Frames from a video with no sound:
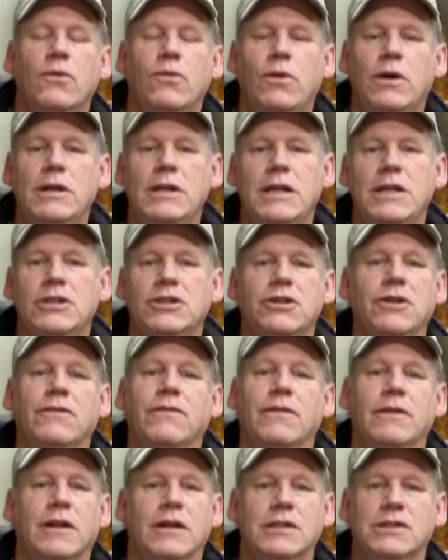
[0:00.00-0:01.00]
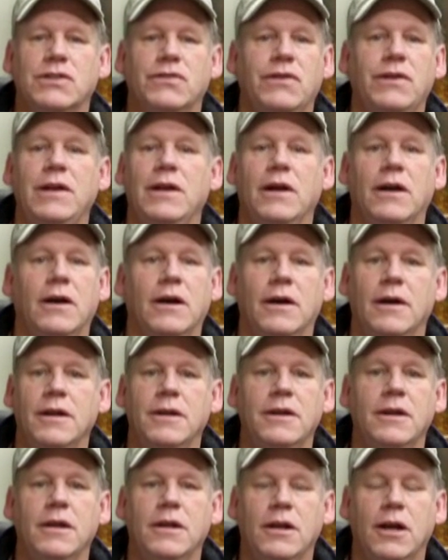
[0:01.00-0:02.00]
What is your philosophy
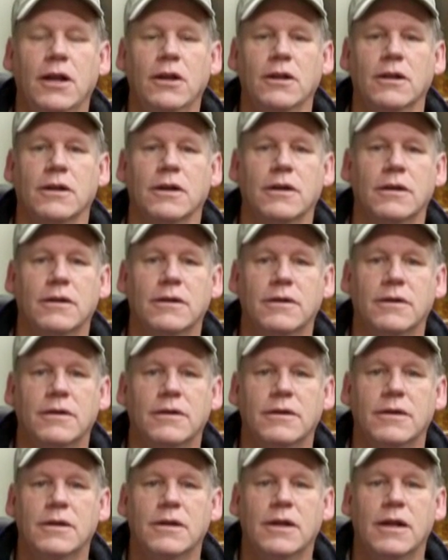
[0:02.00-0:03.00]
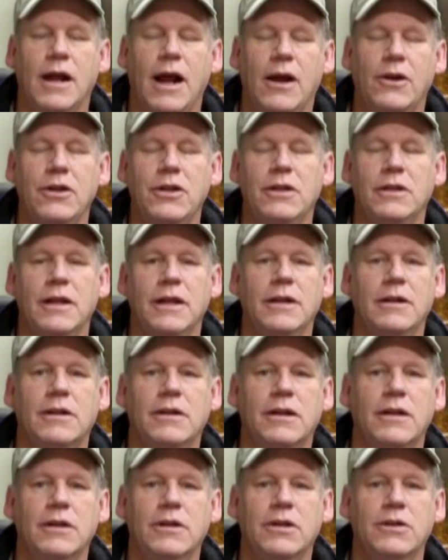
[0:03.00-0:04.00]
on color? How do you think
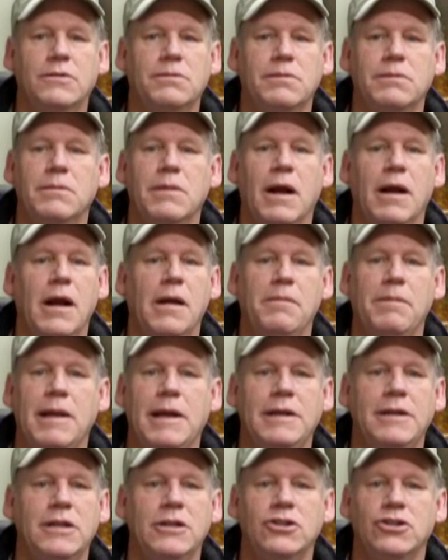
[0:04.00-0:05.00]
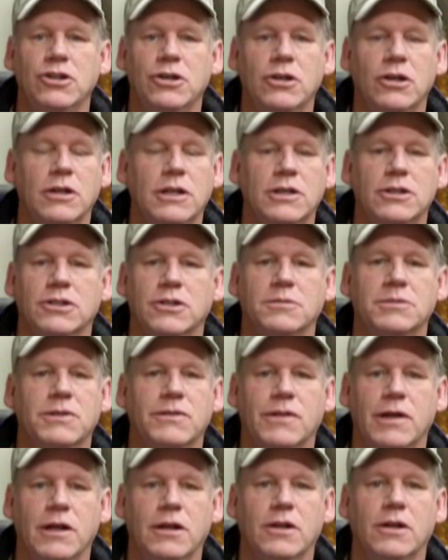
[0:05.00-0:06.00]
a painting should look in terms
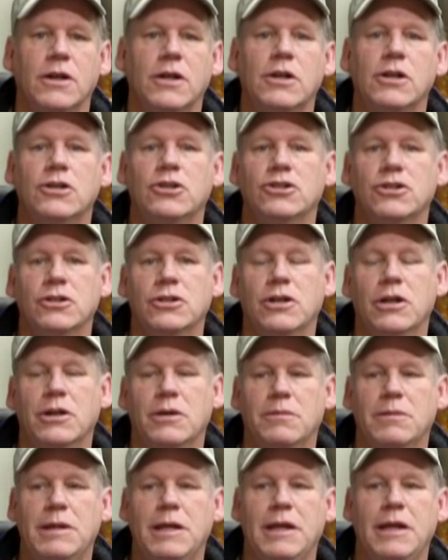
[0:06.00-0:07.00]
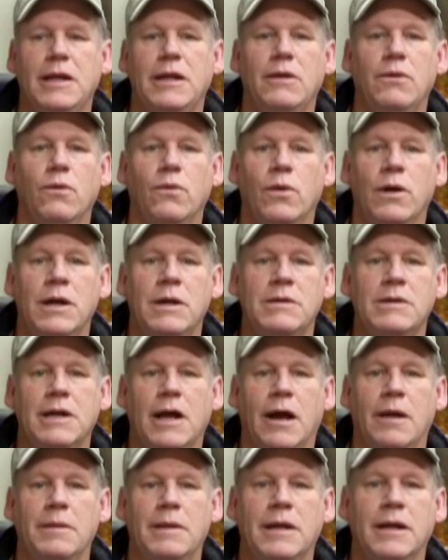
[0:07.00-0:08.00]
of color. Should there be one
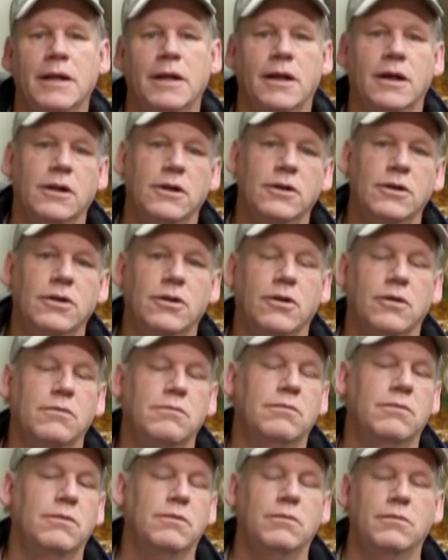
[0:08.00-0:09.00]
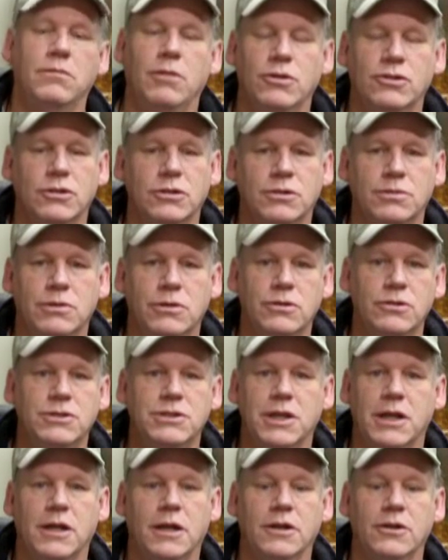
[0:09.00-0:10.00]
dominant color or
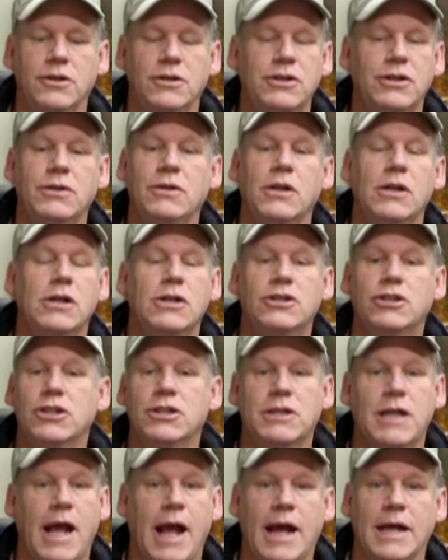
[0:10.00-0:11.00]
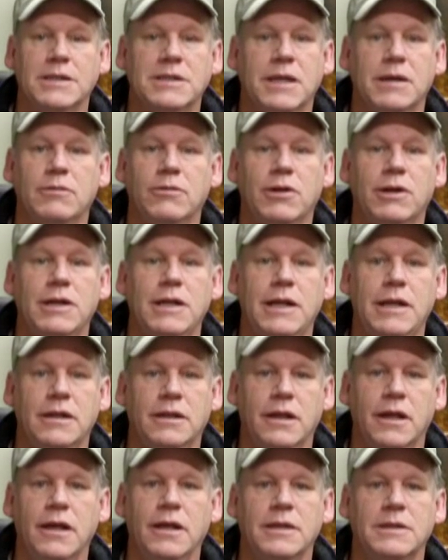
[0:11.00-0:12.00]
multitudes of color? And you just ask him what he
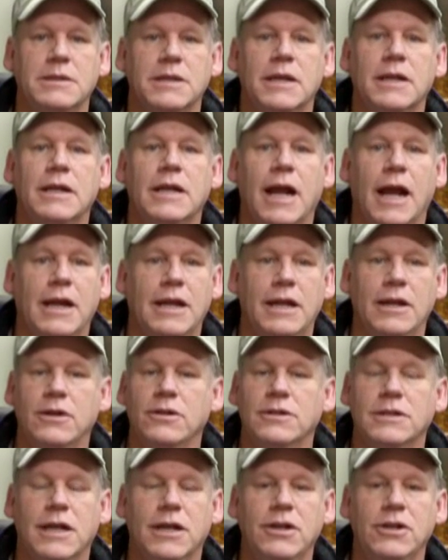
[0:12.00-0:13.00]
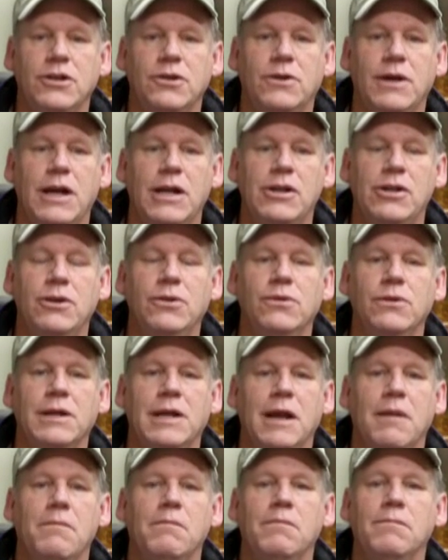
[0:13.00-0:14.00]
thinks, and he'll tell you. And you will
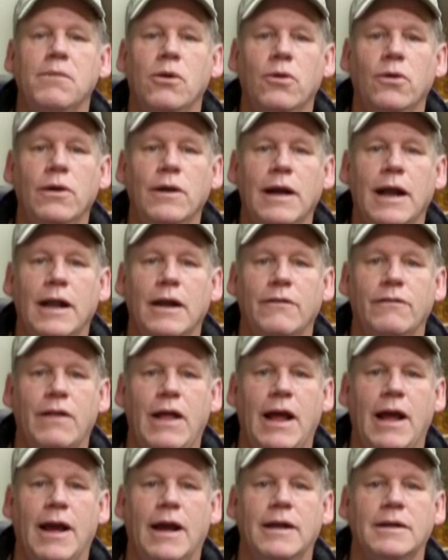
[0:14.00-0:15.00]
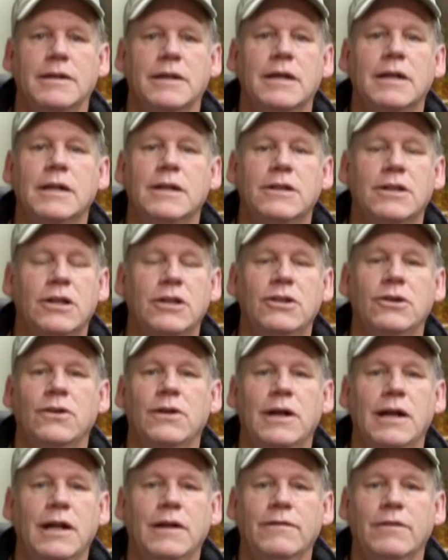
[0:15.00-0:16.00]
get more out of that than
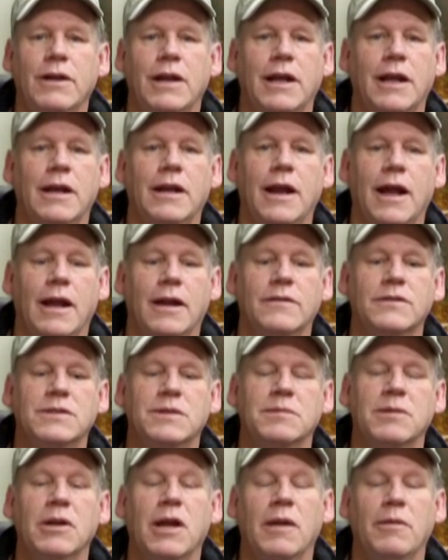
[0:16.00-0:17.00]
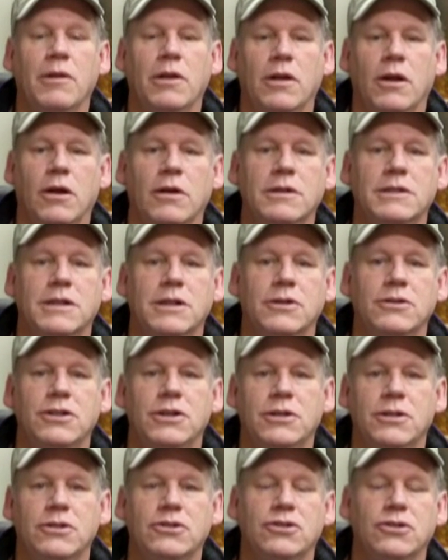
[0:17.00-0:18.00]
you'll ever get out of someone coming along telling
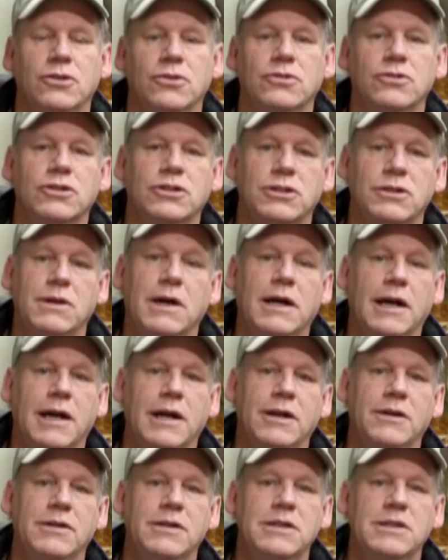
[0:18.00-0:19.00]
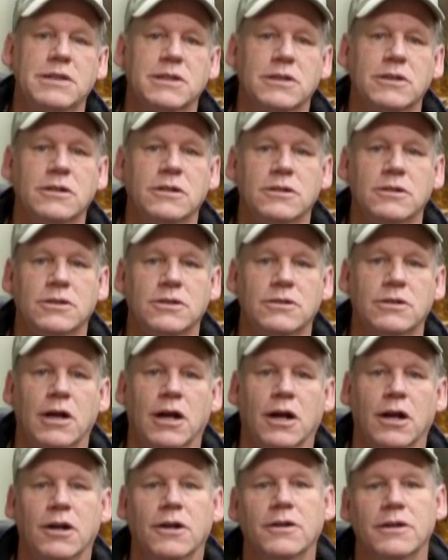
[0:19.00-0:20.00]
you the shoulder's too high, or this is a little too
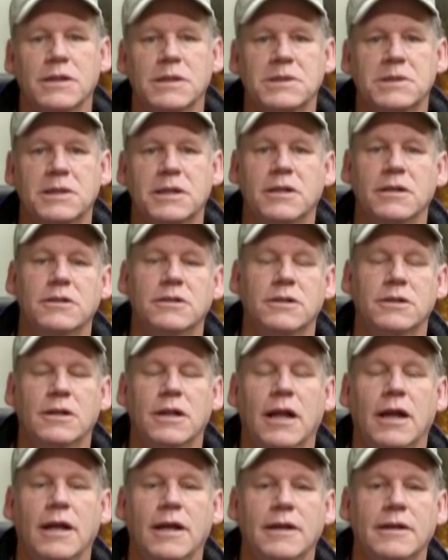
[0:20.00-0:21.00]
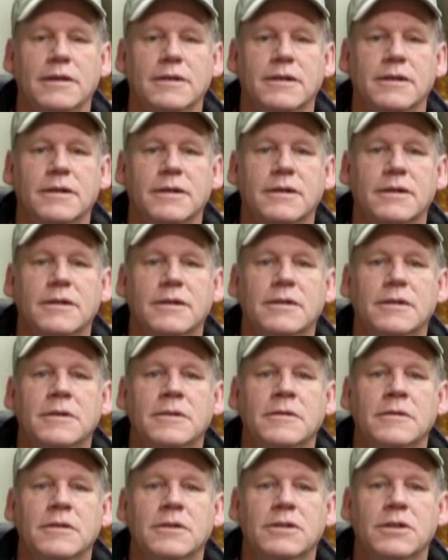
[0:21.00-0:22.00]
dark, or this is a little too light.
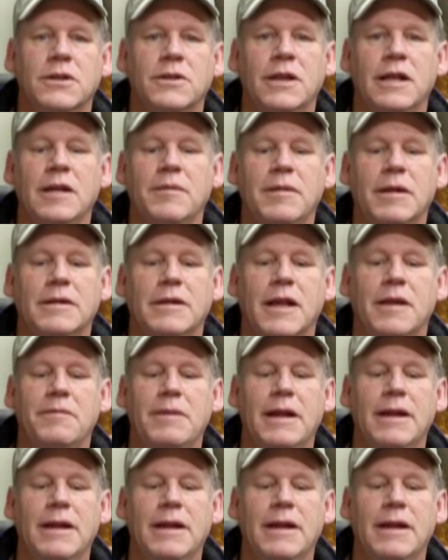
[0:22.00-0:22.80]
So think about that.